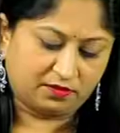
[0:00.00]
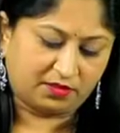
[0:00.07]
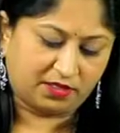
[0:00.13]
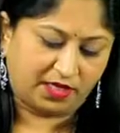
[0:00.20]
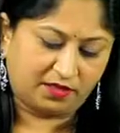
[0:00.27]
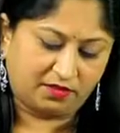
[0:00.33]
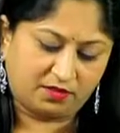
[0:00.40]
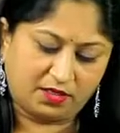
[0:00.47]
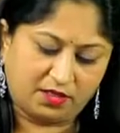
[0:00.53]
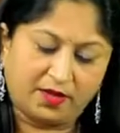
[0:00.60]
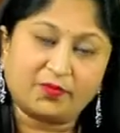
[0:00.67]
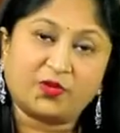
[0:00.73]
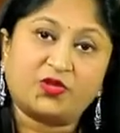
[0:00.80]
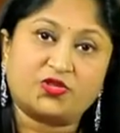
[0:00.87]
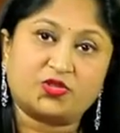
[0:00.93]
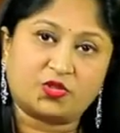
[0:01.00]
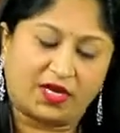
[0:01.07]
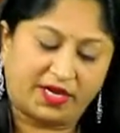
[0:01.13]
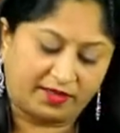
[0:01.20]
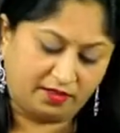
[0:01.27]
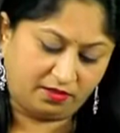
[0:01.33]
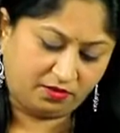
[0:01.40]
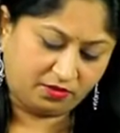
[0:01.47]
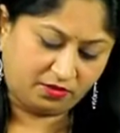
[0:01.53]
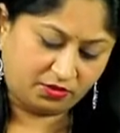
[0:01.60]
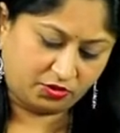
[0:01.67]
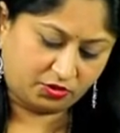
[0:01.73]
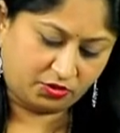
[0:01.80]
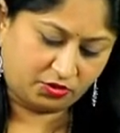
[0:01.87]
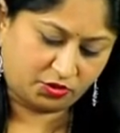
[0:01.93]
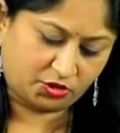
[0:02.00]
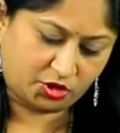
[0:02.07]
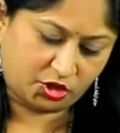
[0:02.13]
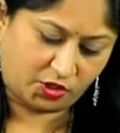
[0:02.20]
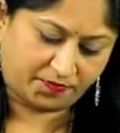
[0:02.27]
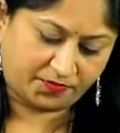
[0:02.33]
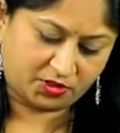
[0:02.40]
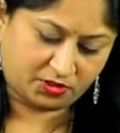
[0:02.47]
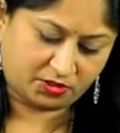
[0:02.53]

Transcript: Then I'm going to add in the chopped